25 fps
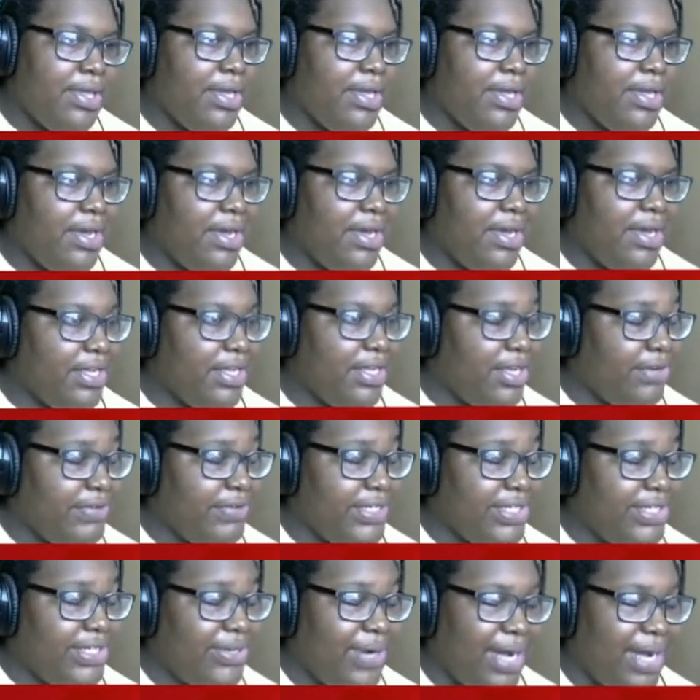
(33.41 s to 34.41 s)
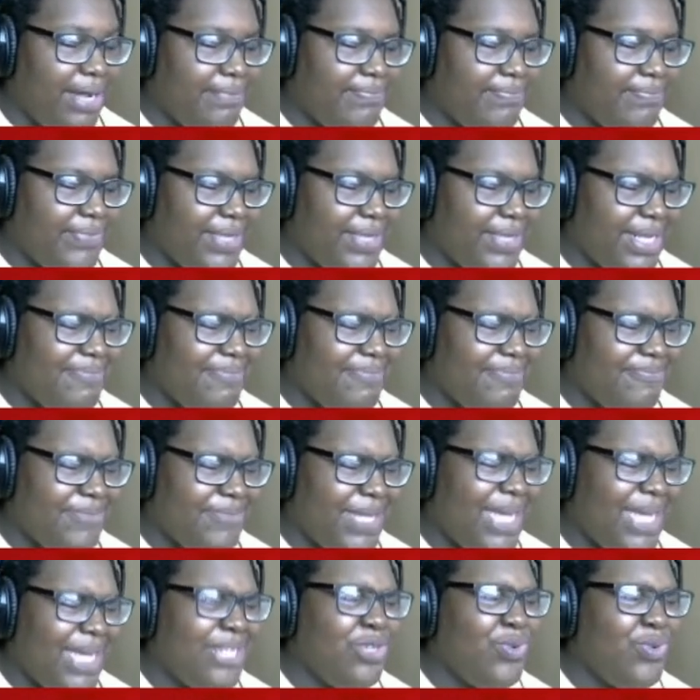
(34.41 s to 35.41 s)
Y'all already know
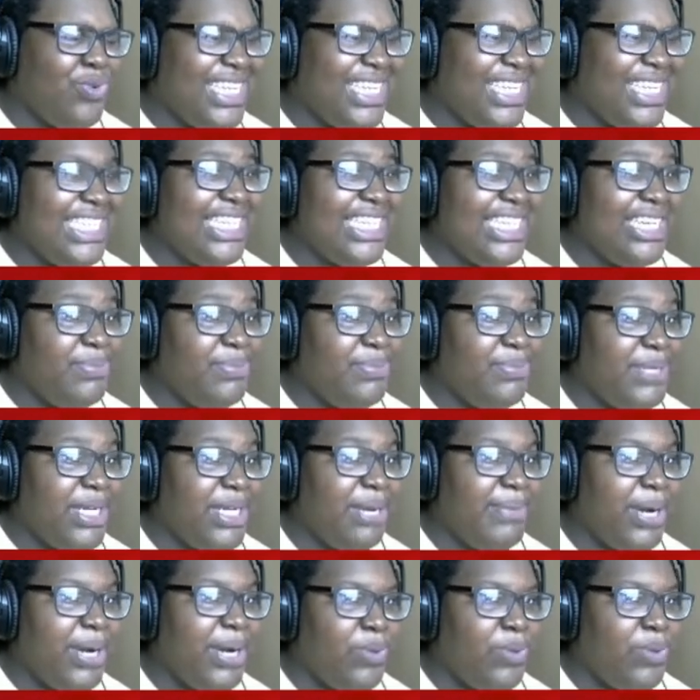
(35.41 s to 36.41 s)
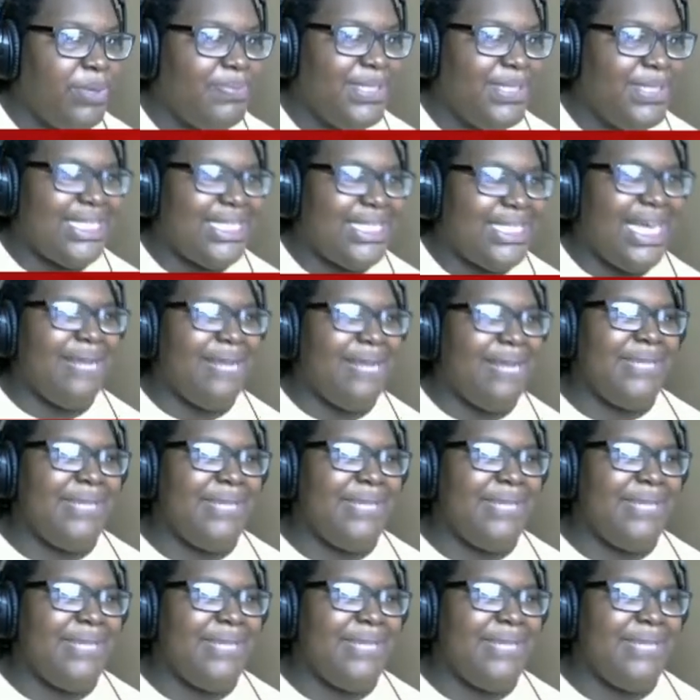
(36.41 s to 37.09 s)
I know a little bit about One Piece. I